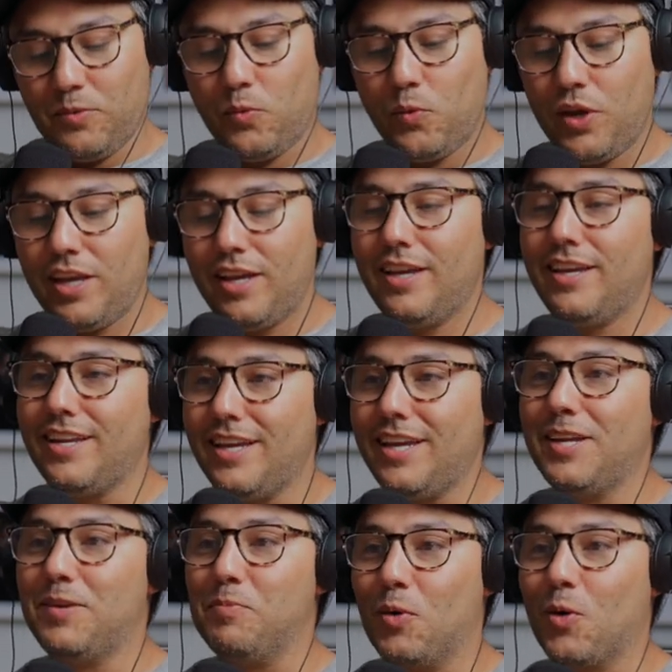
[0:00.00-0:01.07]
We
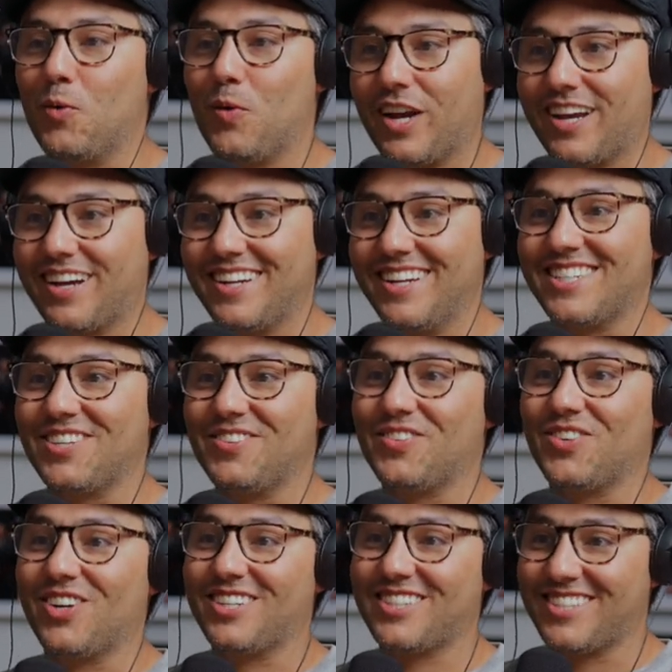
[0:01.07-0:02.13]
need more recognition
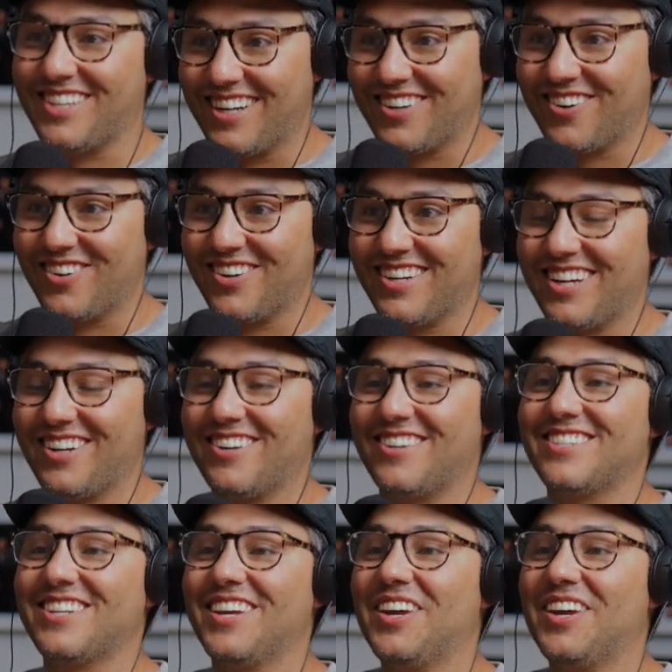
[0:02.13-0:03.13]
for stunt coordinators